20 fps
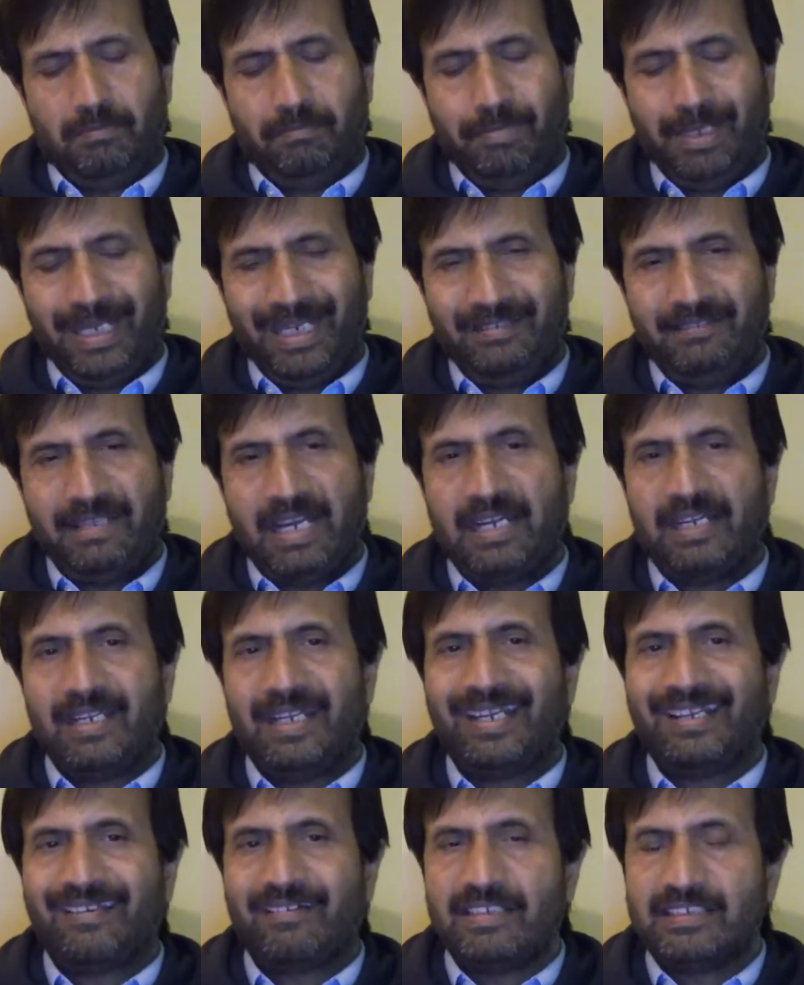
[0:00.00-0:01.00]
pain that
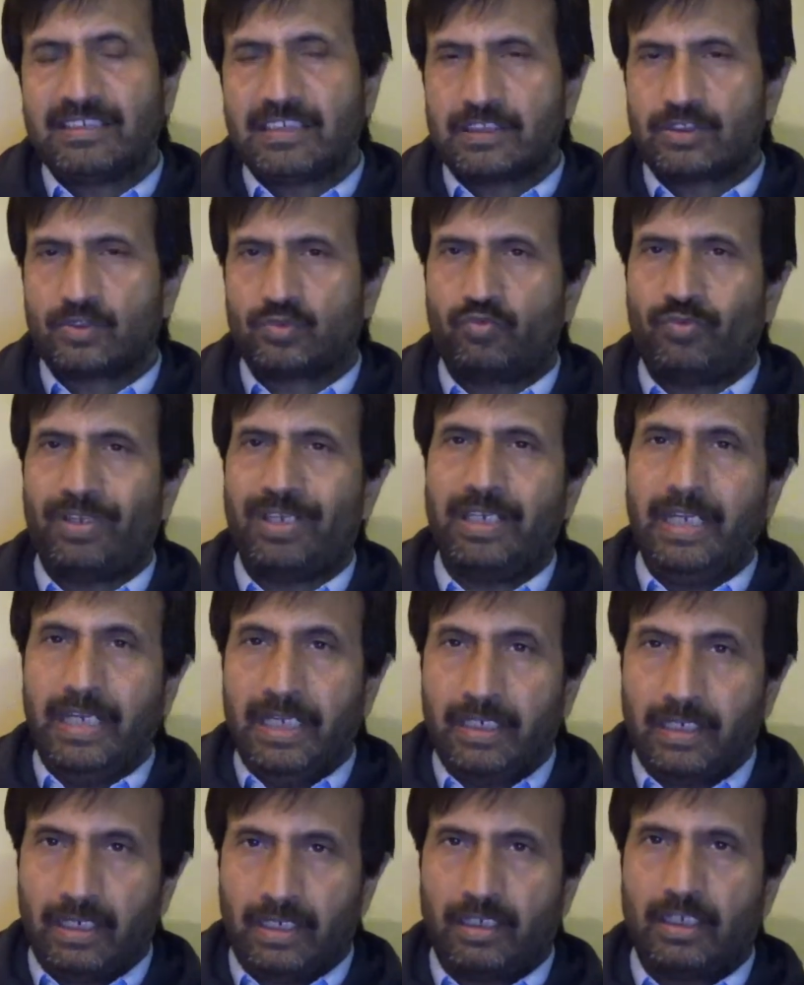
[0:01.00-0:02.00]
increases when
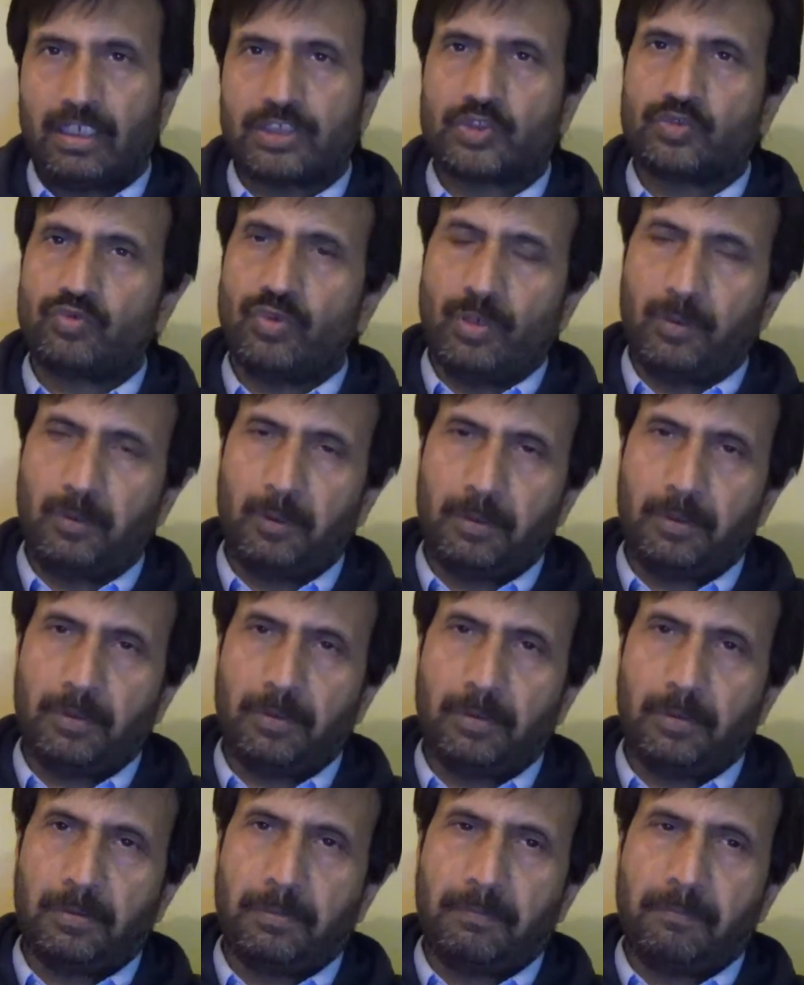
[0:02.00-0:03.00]
eating or swallowing
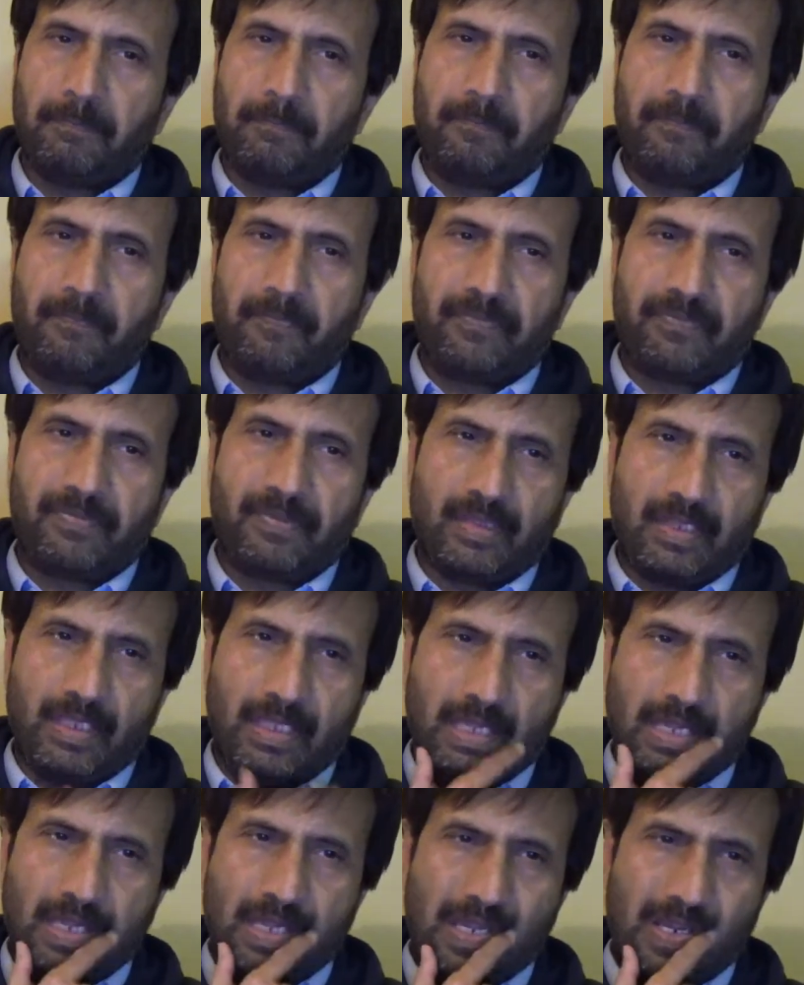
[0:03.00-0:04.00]
you
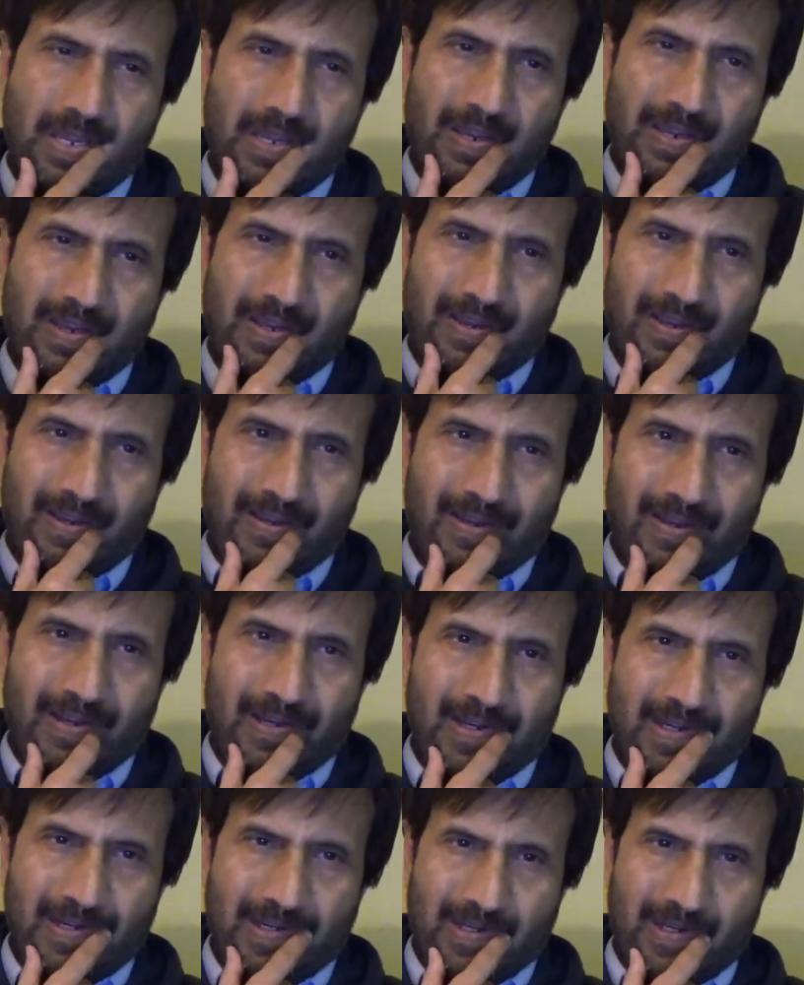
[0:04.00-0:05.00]
know
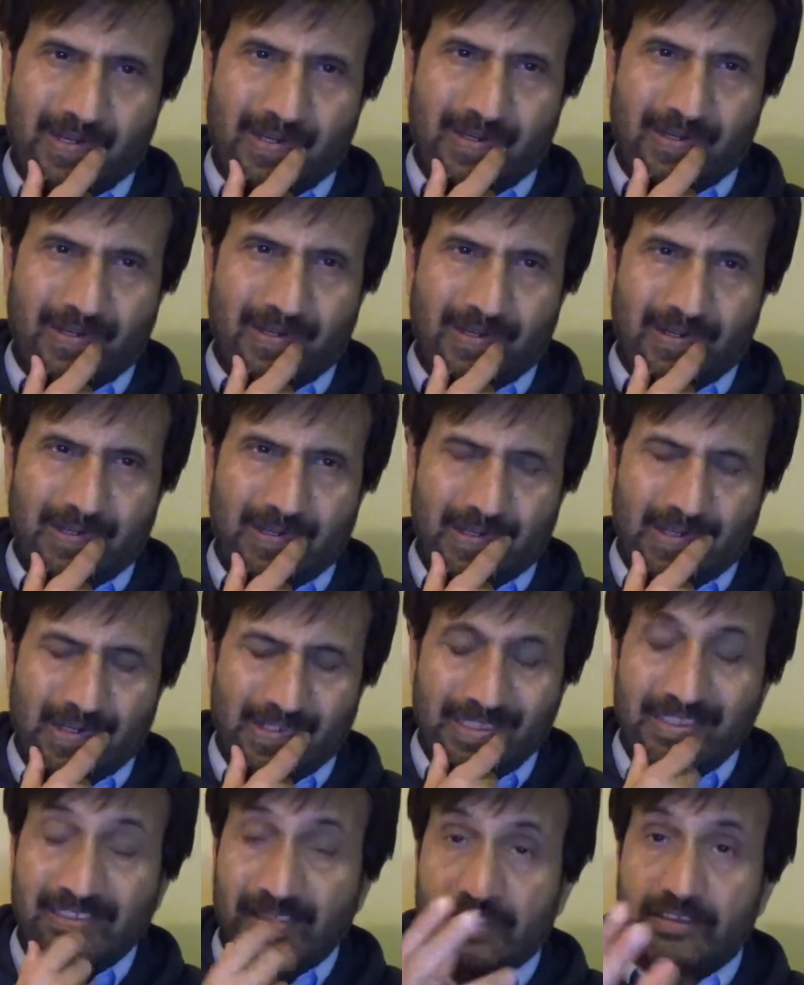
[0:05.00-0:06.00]
and uh,
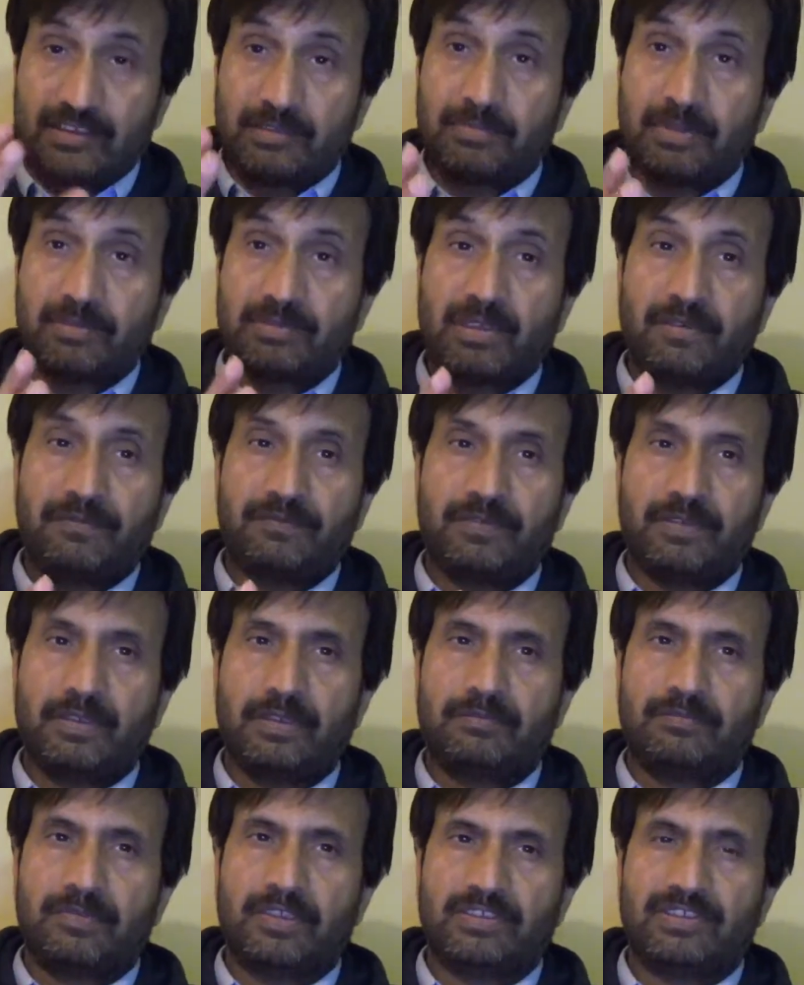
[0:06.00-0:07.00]
these are the symptoms of
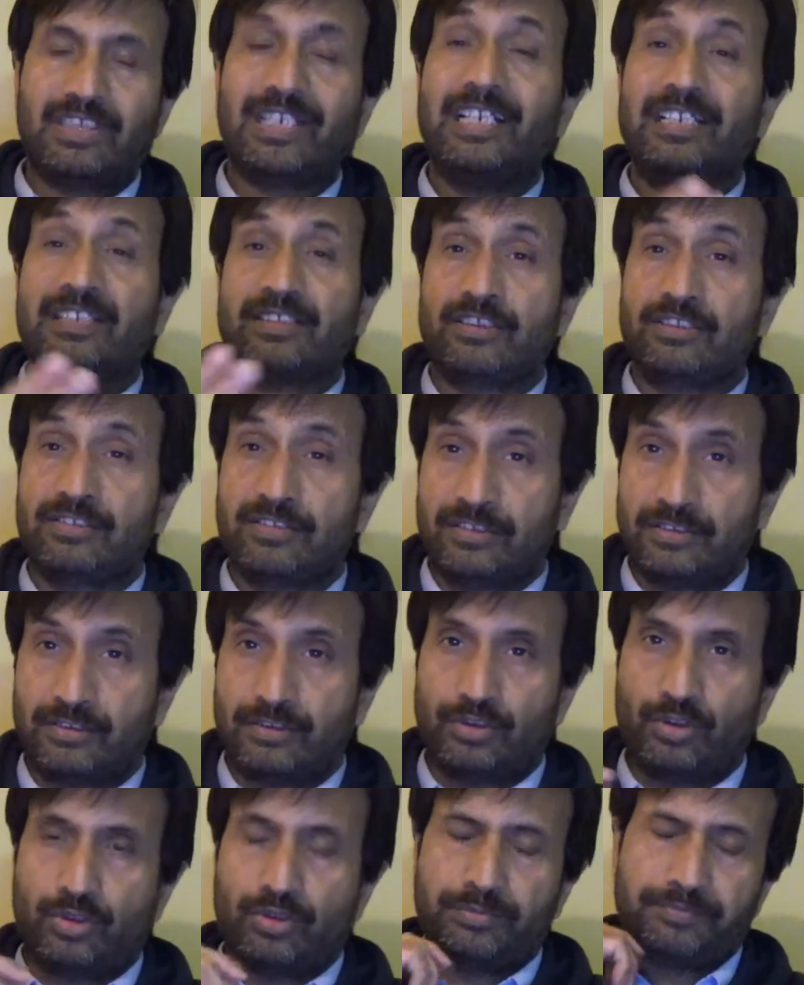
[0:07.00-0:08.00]
uh, cellulitis
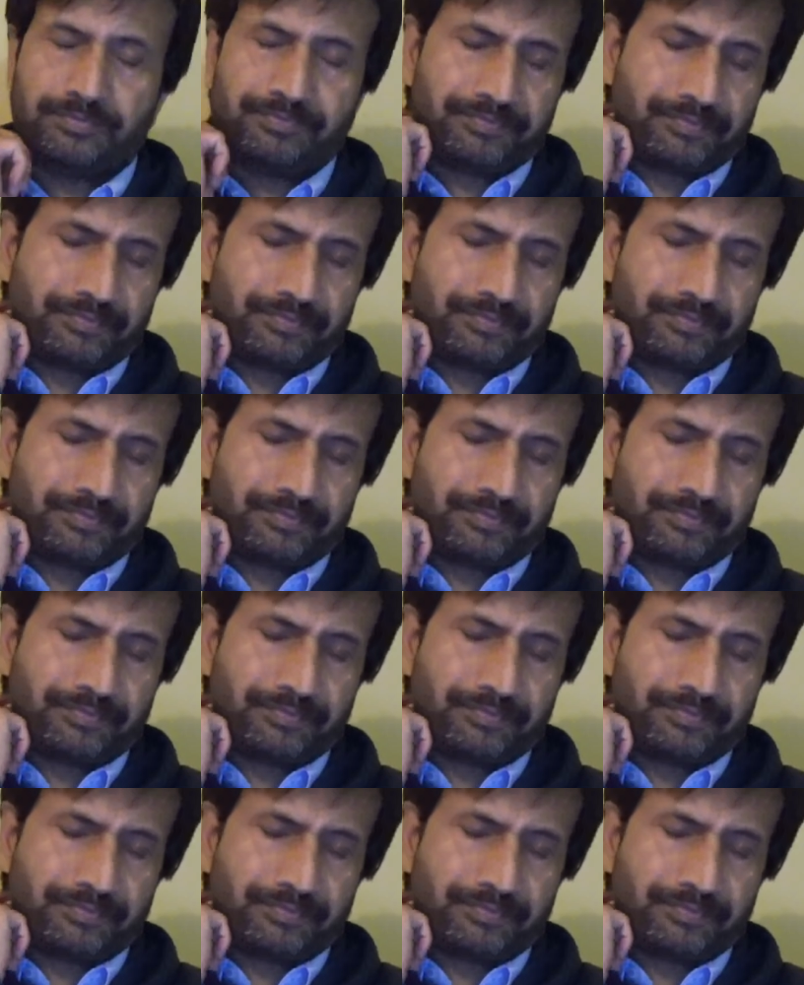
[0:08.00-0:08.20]
you know